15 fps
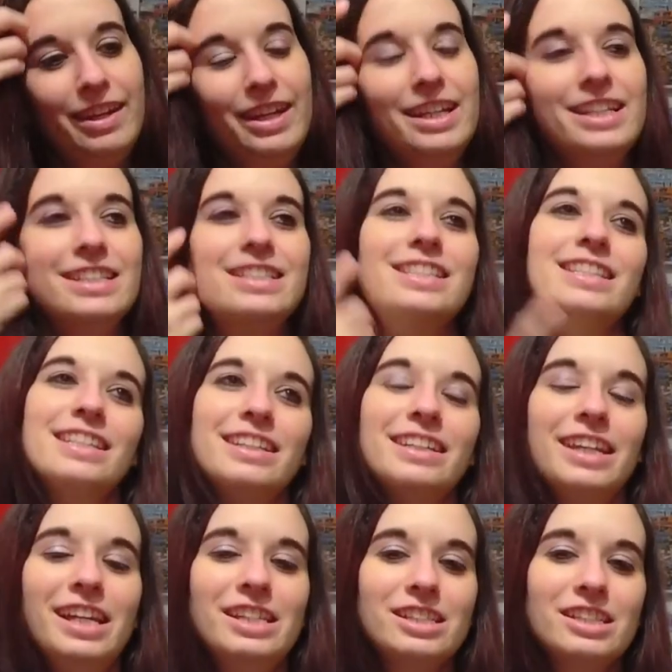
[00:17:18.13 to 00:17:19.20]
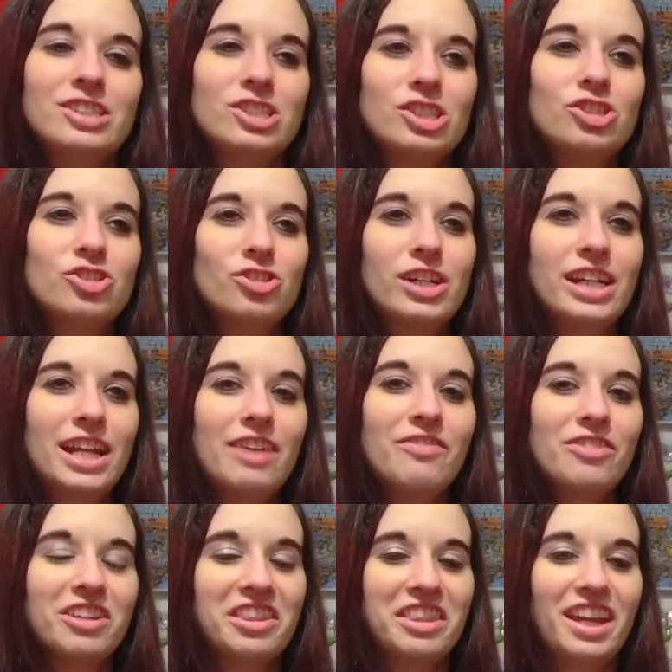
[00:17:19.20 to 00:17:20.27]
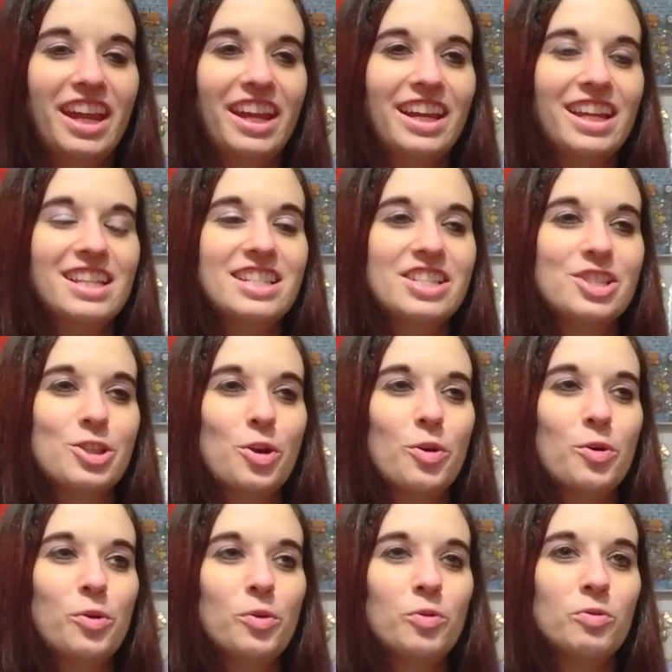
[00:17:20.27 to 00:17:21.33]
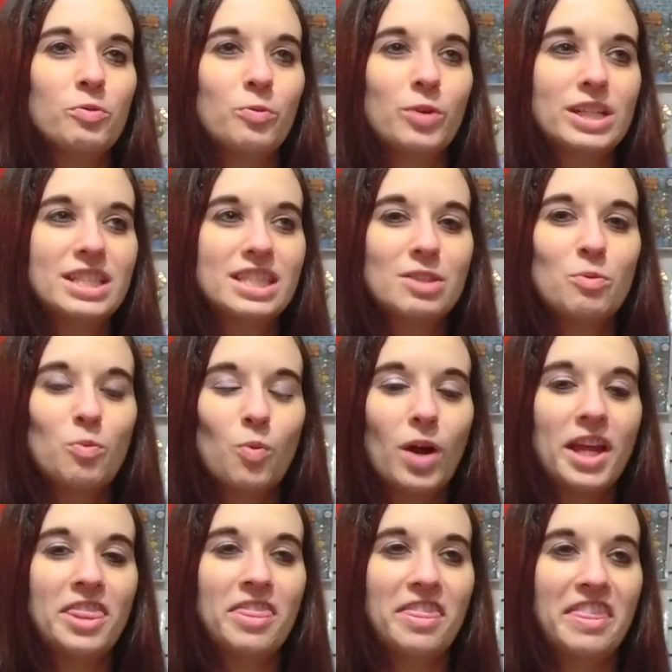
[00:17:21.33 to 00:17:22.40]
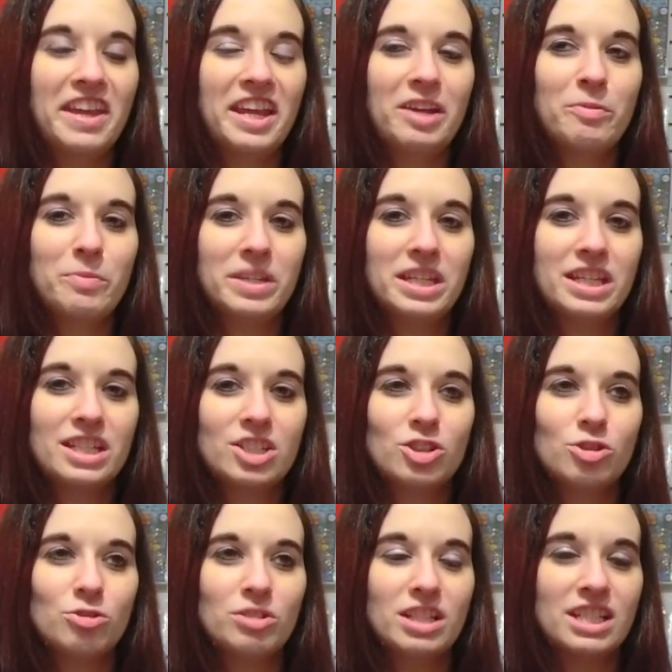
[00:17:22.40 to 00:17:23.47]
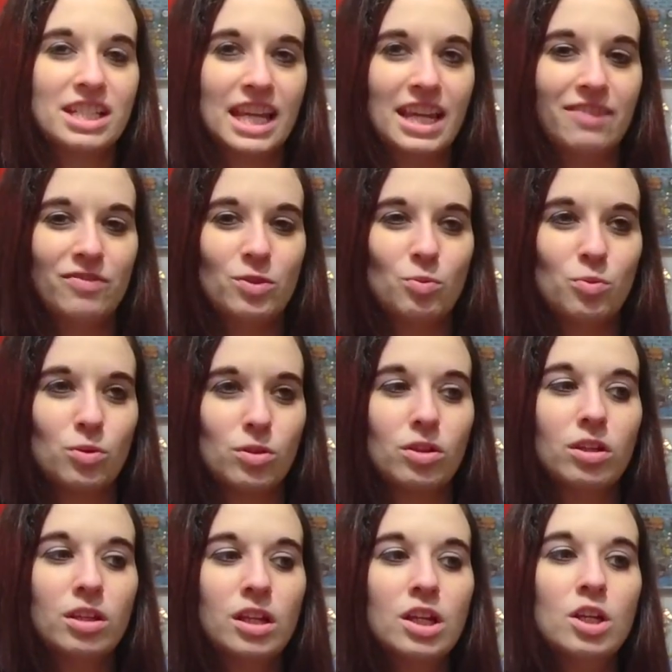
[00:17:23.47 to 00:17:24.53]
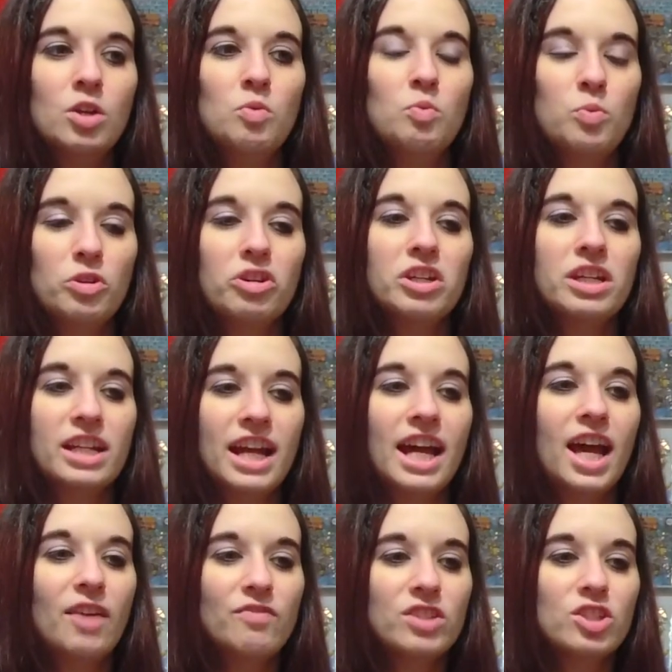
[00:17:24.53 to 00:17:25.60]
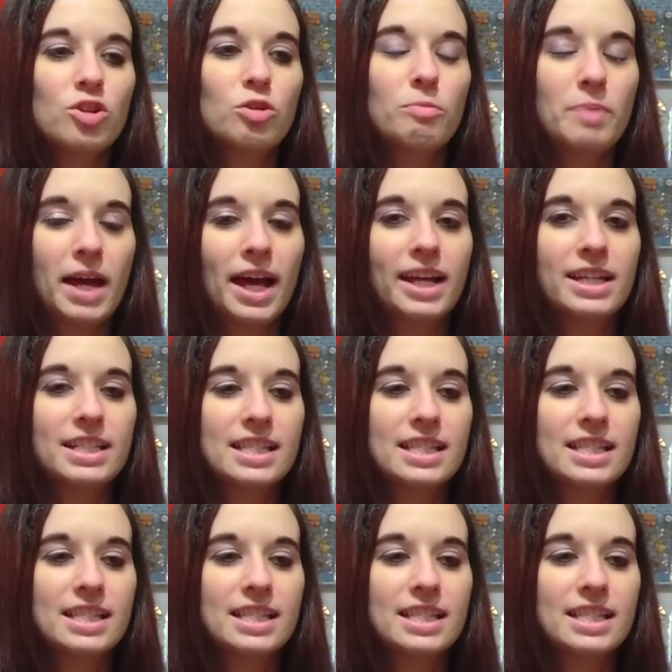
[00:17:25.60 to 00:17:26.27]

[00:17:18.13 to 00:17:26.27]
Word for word: It destroyed everything. And so what's the one thing we can do to save the world? We're going to have to go back in